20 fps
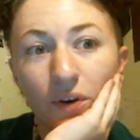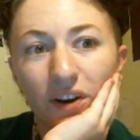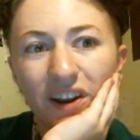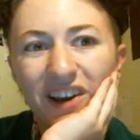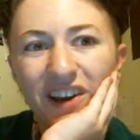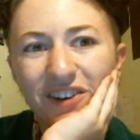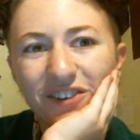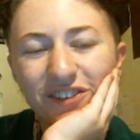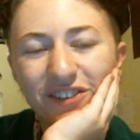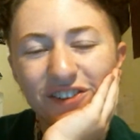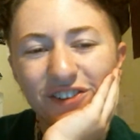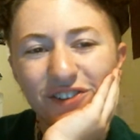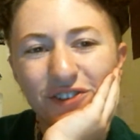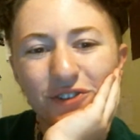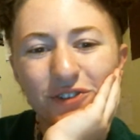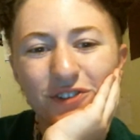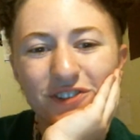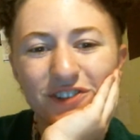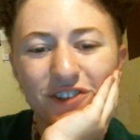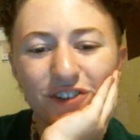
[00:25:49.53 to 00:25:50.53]
Oh,
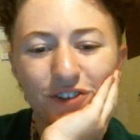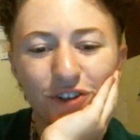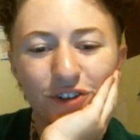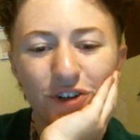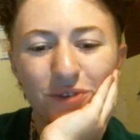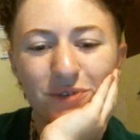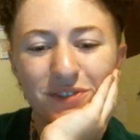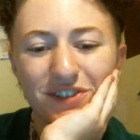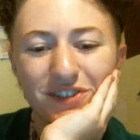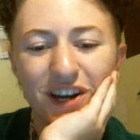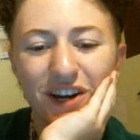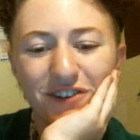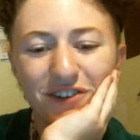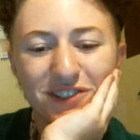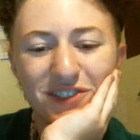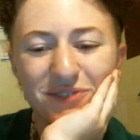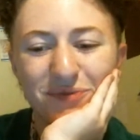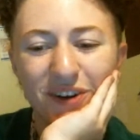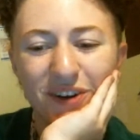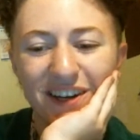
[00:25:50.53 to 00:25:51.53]
now Google Chrome's not
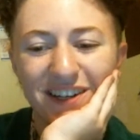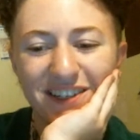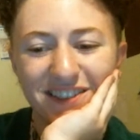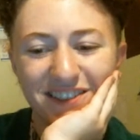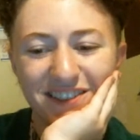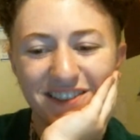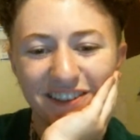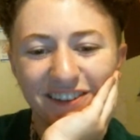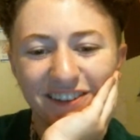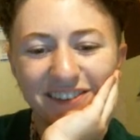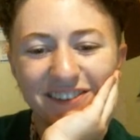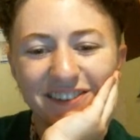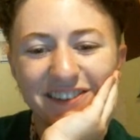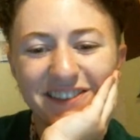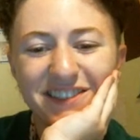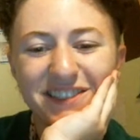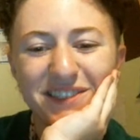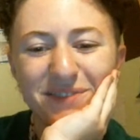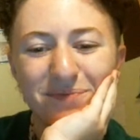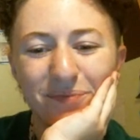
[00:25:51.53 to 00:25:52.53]
responding.
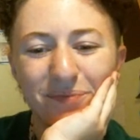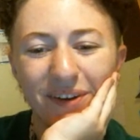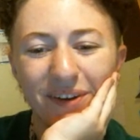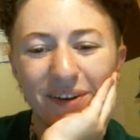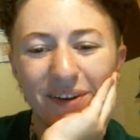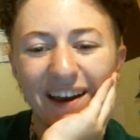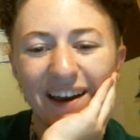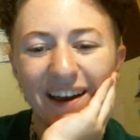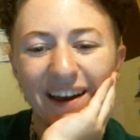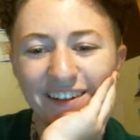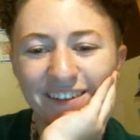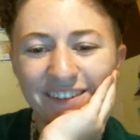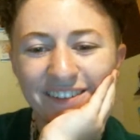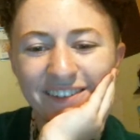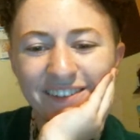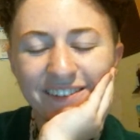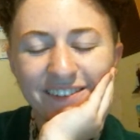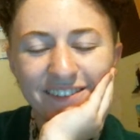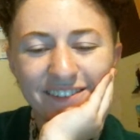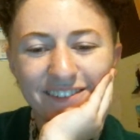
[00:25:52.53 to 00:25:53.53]
This is bad.
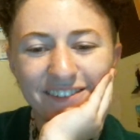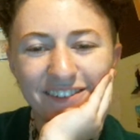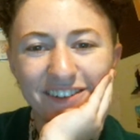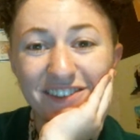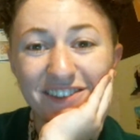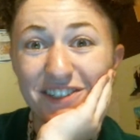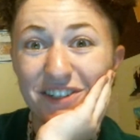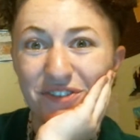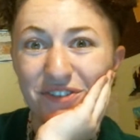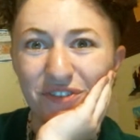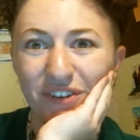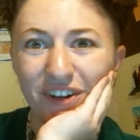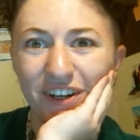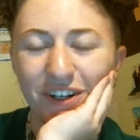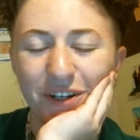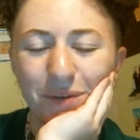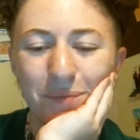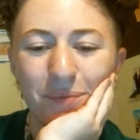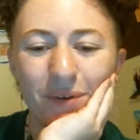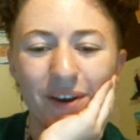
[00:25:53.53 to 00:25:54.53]
This is
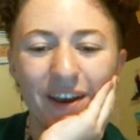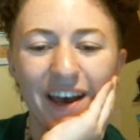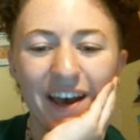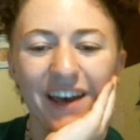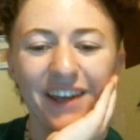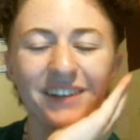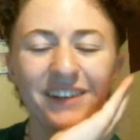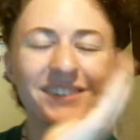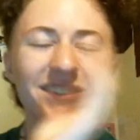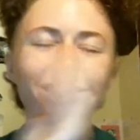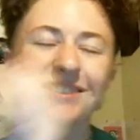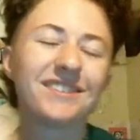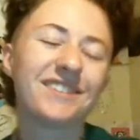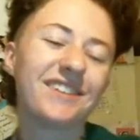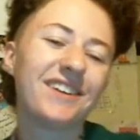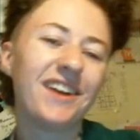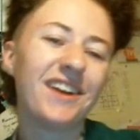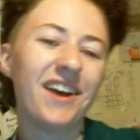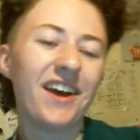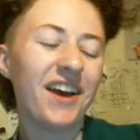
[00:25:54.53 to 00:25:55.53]
very bad.
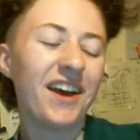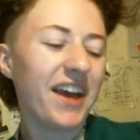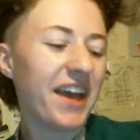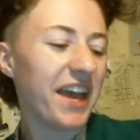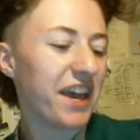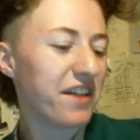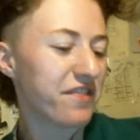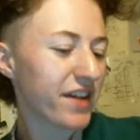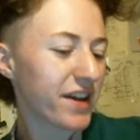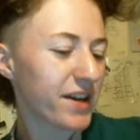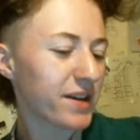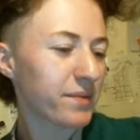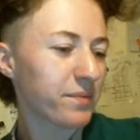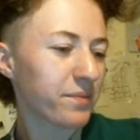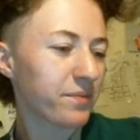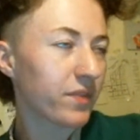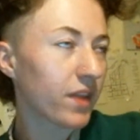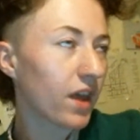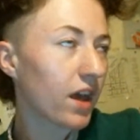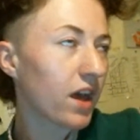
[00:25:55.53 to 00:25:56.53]
If
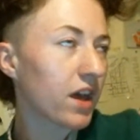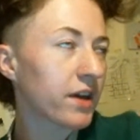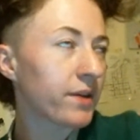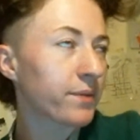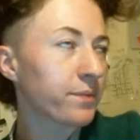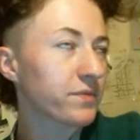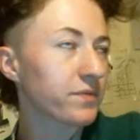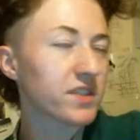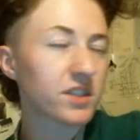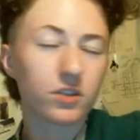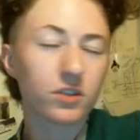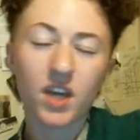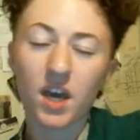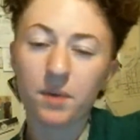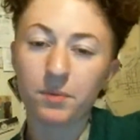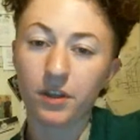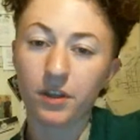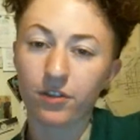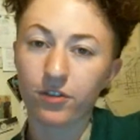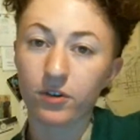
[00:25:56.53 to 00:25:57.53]
I'm still
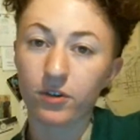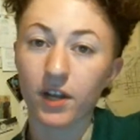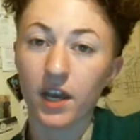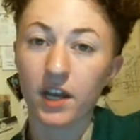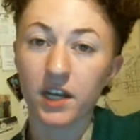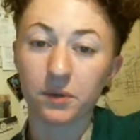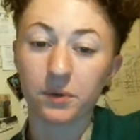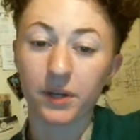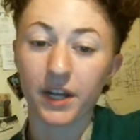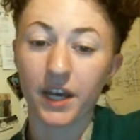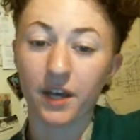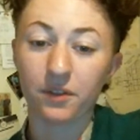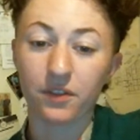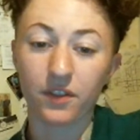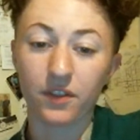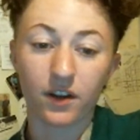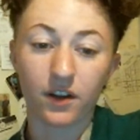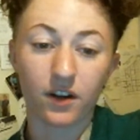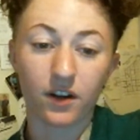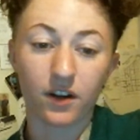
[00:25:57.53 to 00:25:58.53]
coming through to anyone out
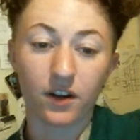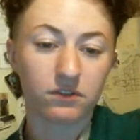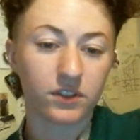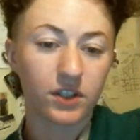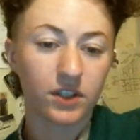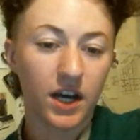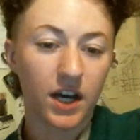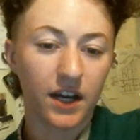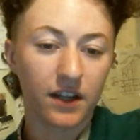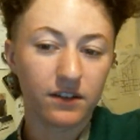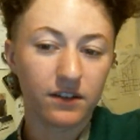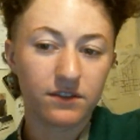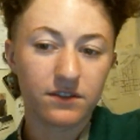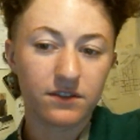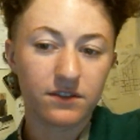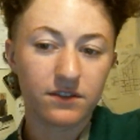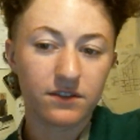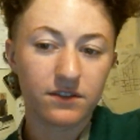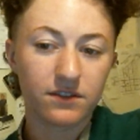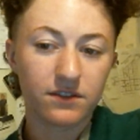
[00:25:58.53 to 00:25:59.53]
there, God,
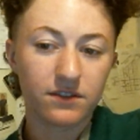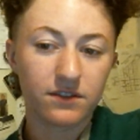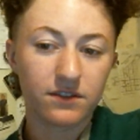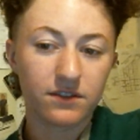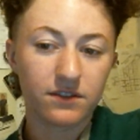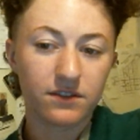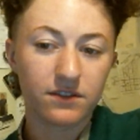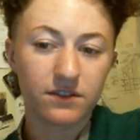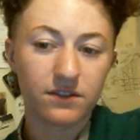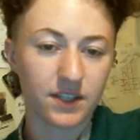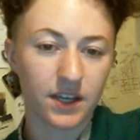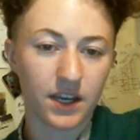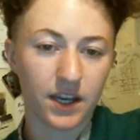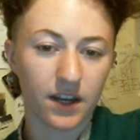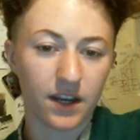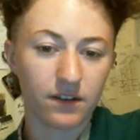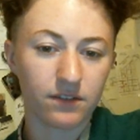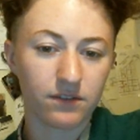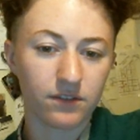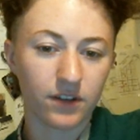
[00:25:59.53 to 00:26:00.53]
send me a
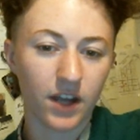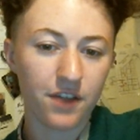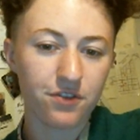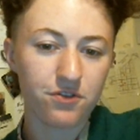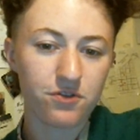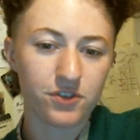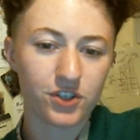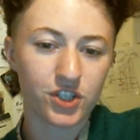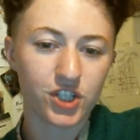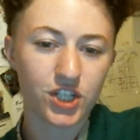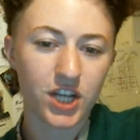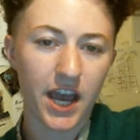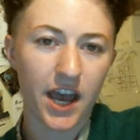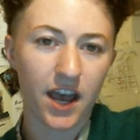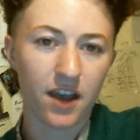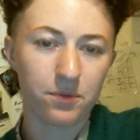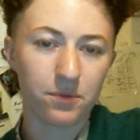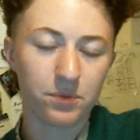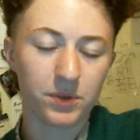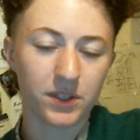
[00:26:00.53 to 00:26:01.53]
sign. Not through the
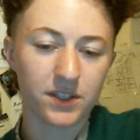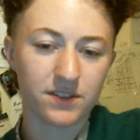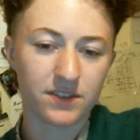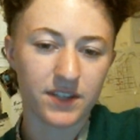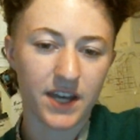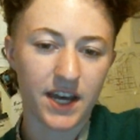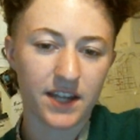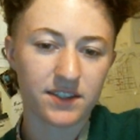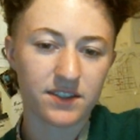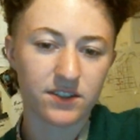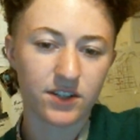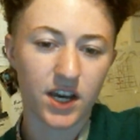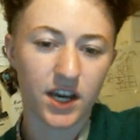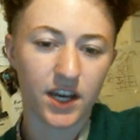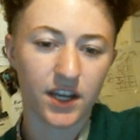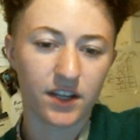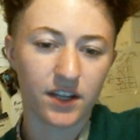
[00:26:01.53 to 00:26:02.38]
chat, because that's